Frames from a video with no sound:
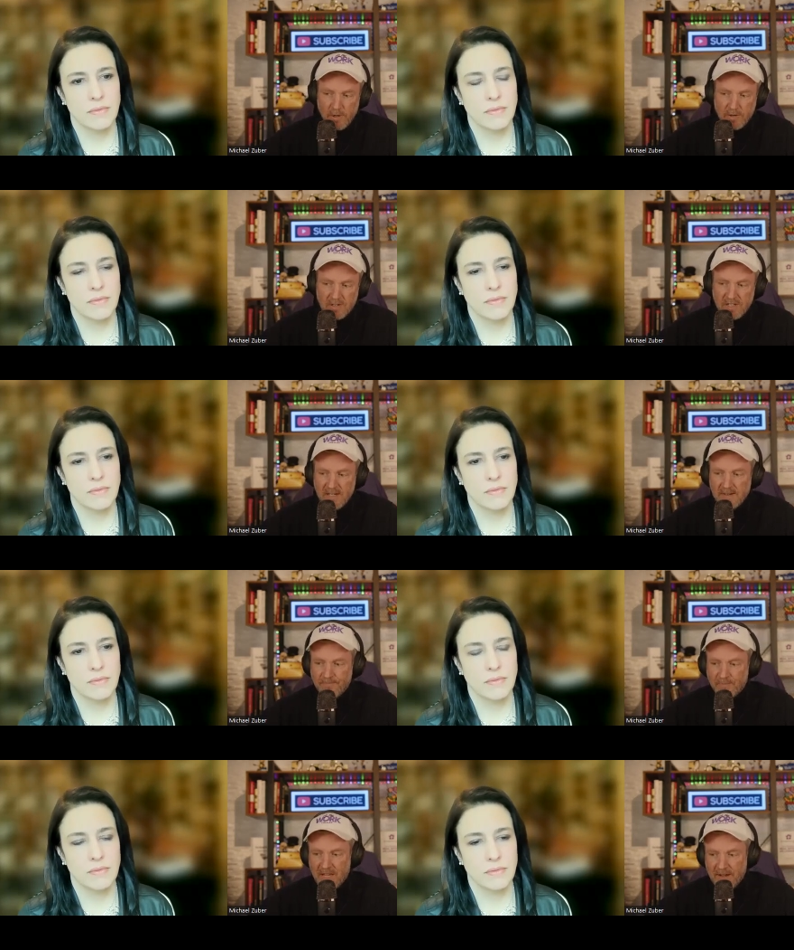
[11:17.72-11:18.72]
Speaker 1: Homeowners
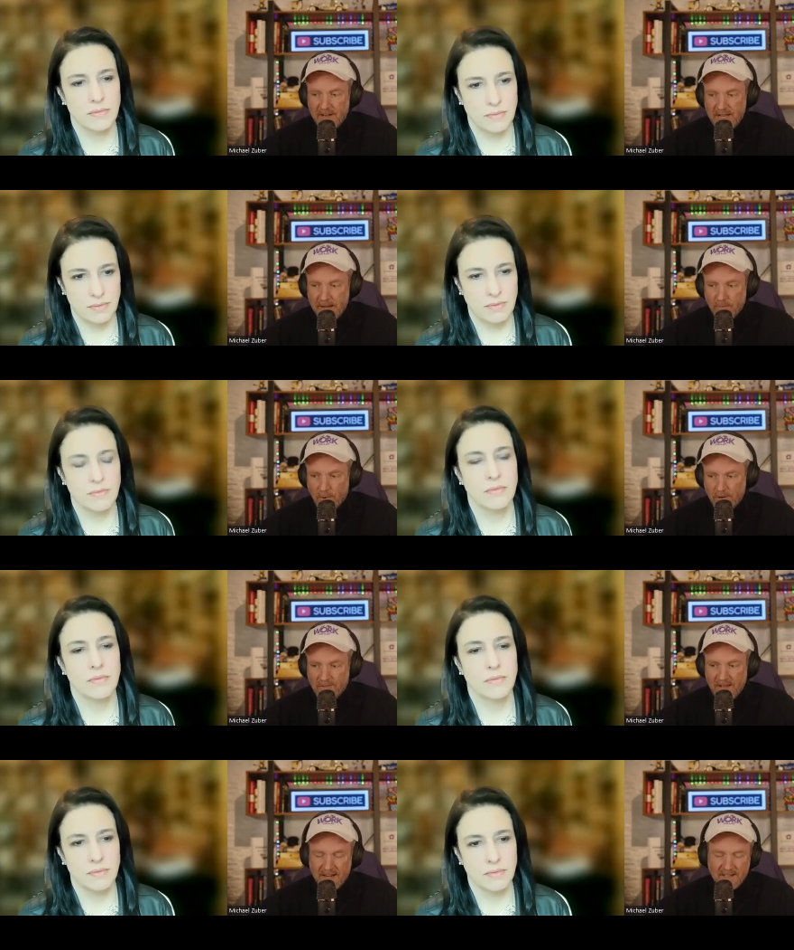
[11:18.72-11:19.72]
have a net
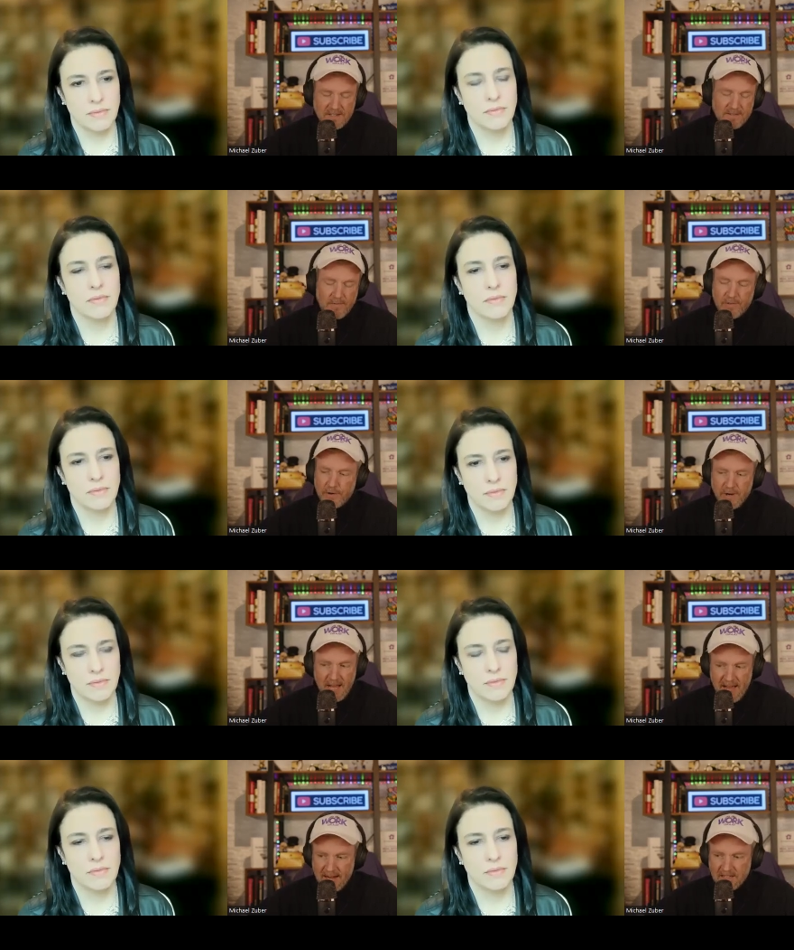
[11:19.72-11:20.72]
worth that is
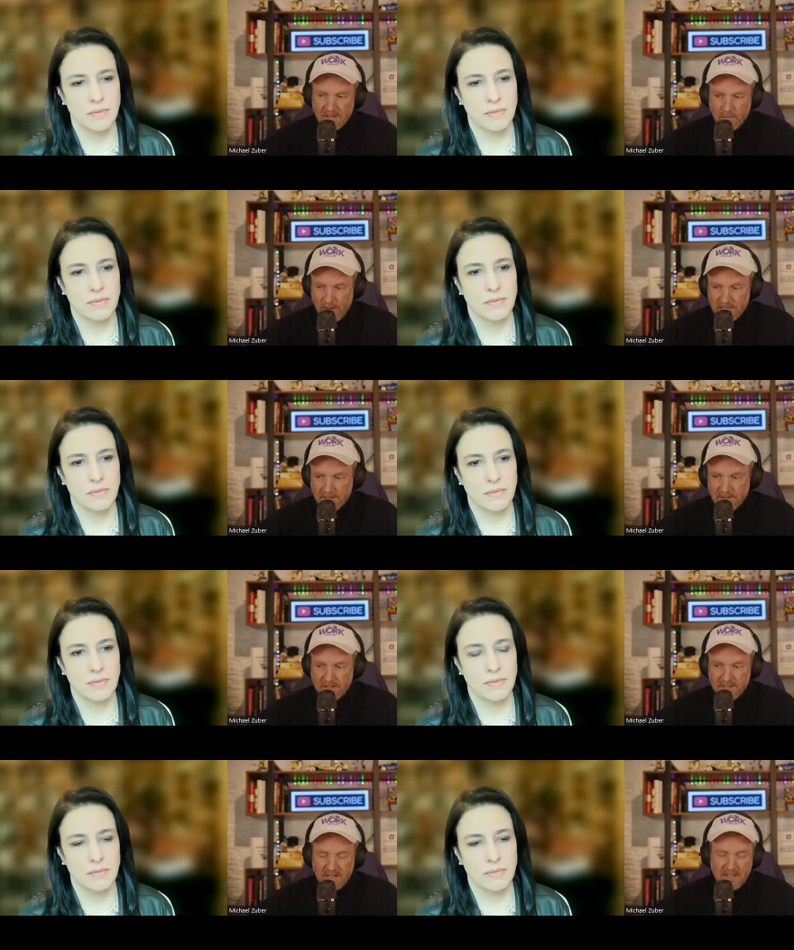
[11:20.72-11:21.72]
thirty X
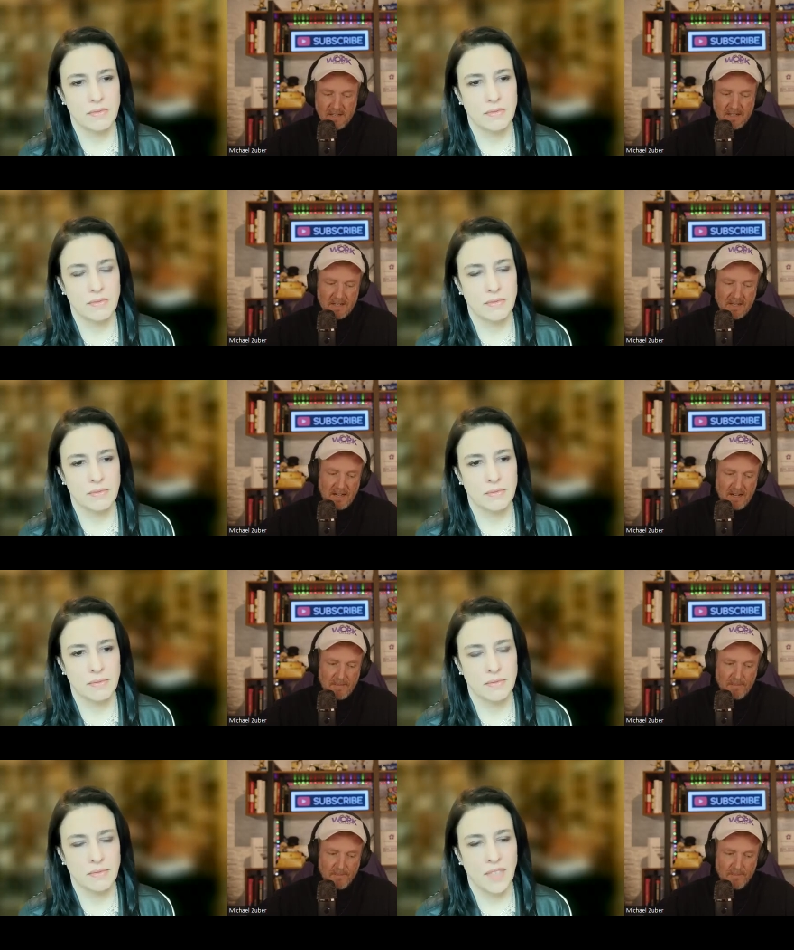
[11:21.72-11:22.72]
renters.
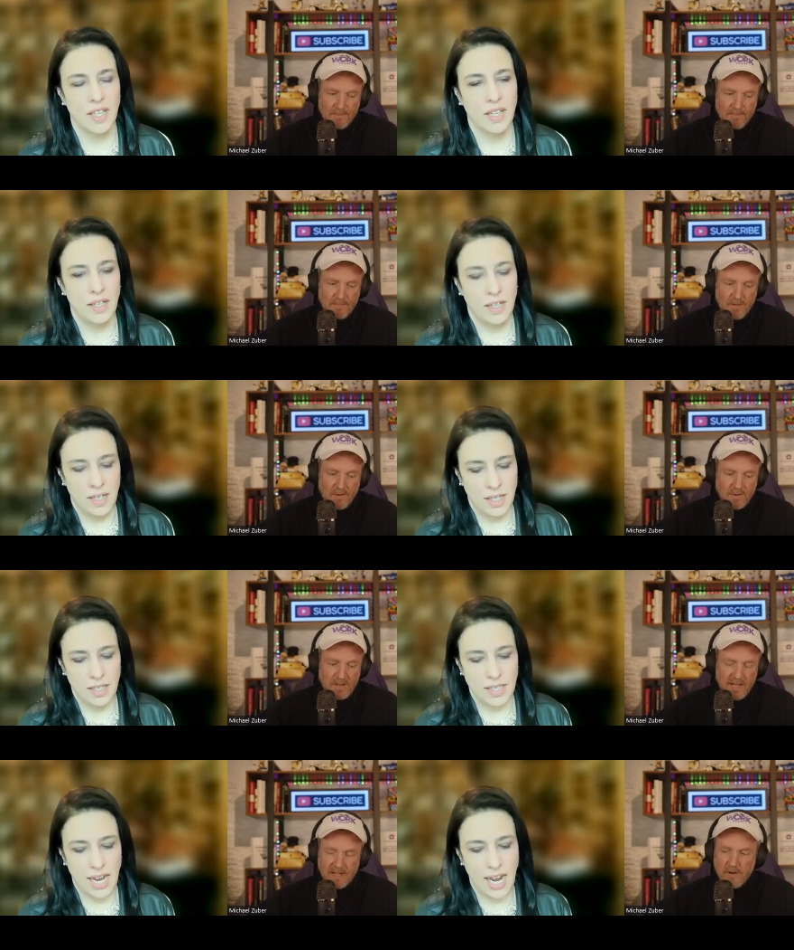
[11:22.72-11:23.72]
Um,
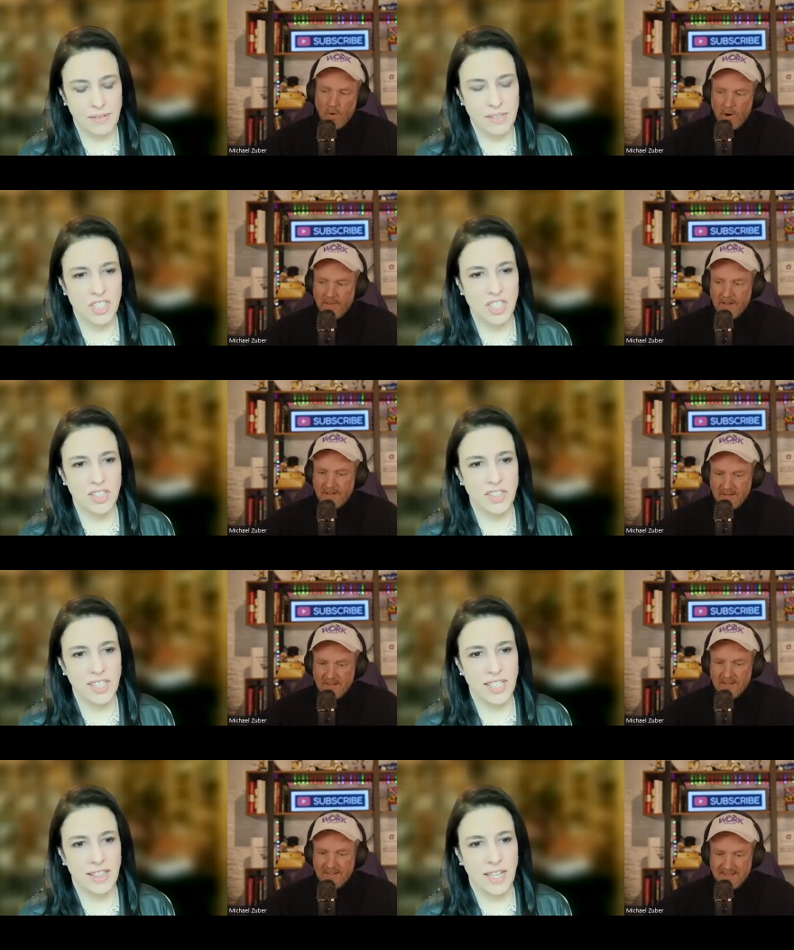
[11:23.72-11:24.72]
Speaker 2: yeah, I was just looking
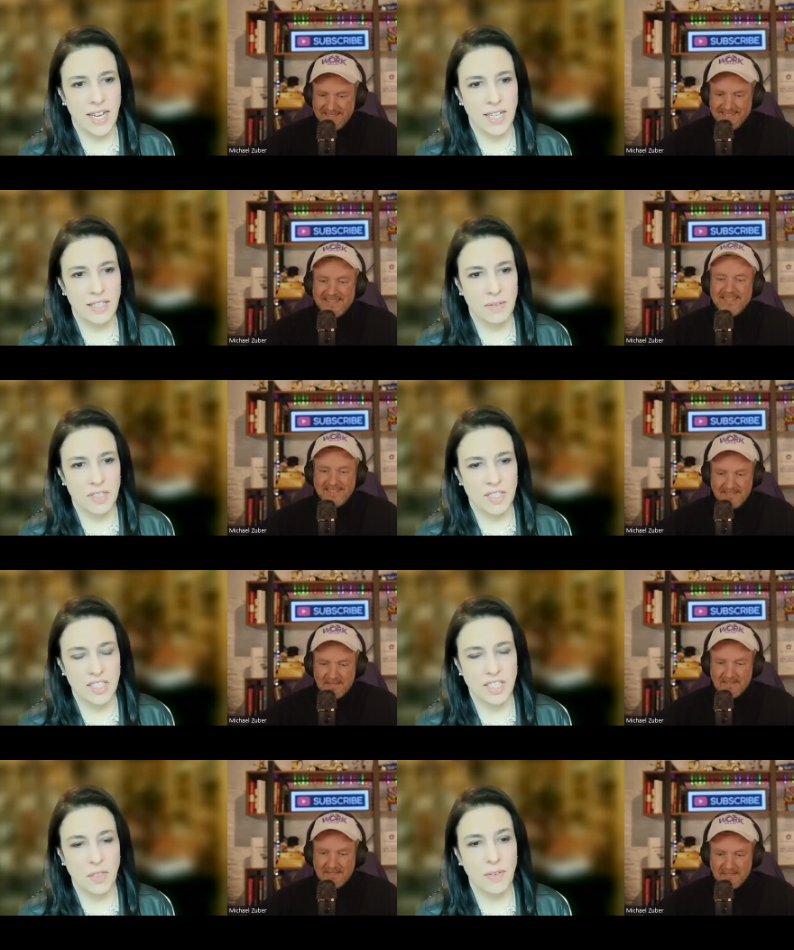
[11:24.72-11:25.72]
at that. It was
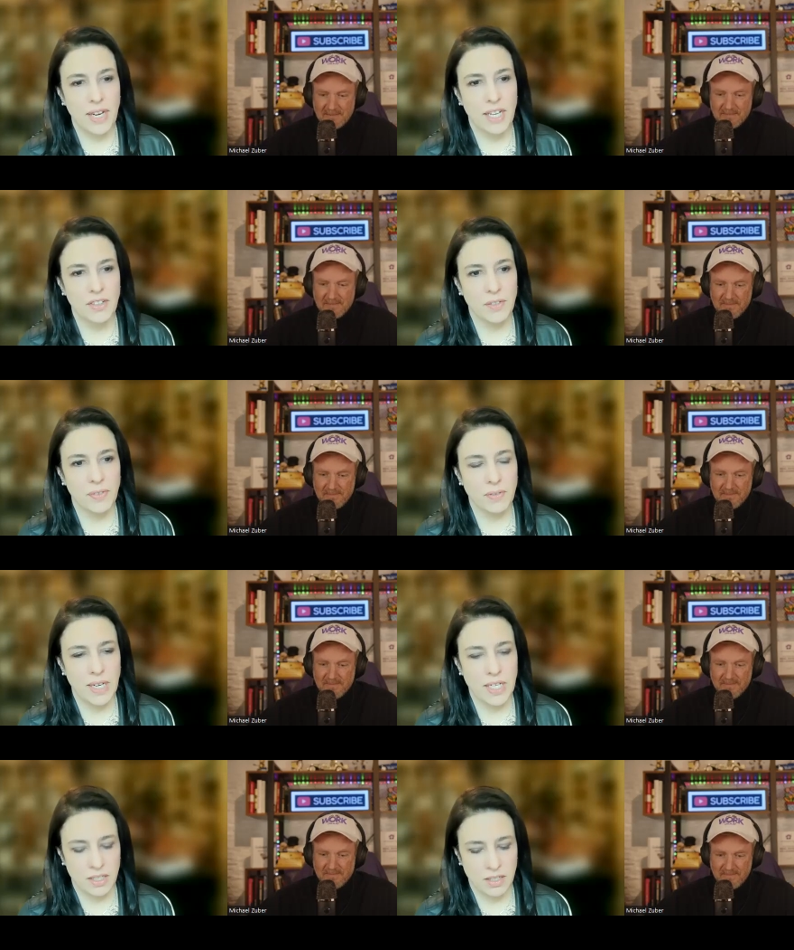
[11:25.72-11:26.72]
sixty-three hundred for
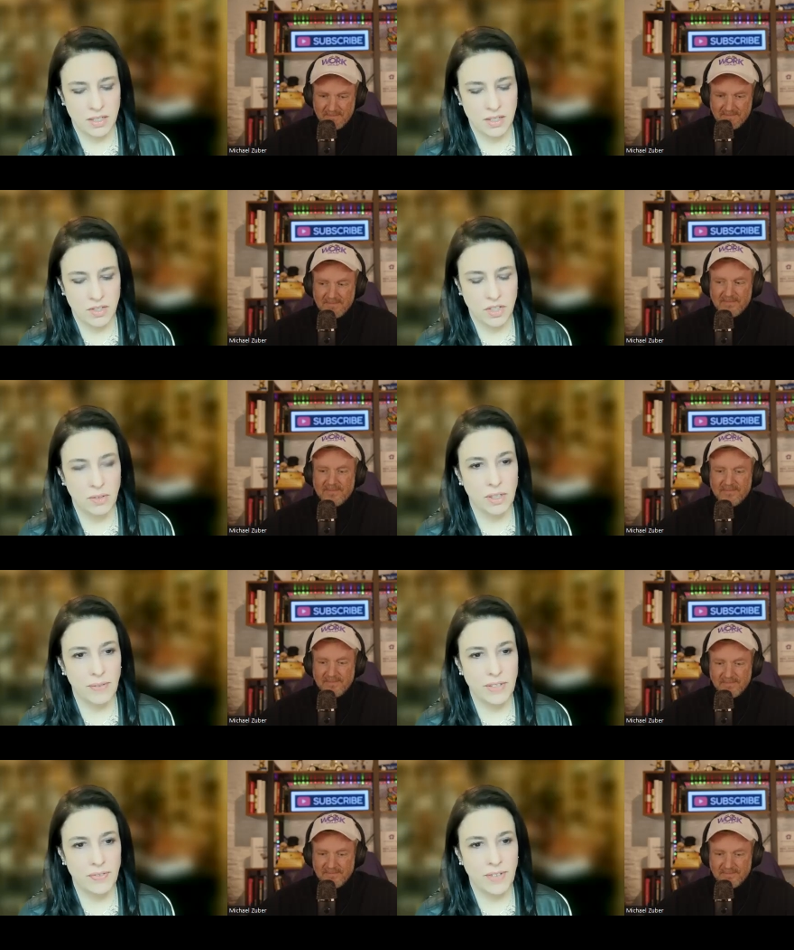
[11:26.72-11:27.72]
renters and two hundred
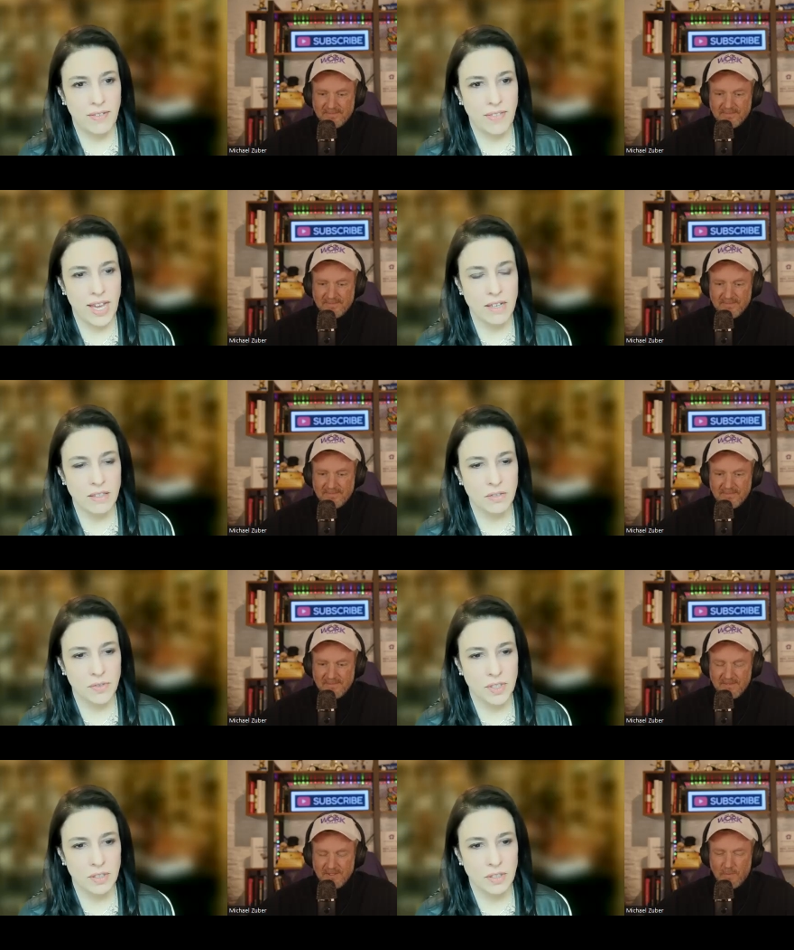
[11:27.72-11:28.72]
fifty-five thousand for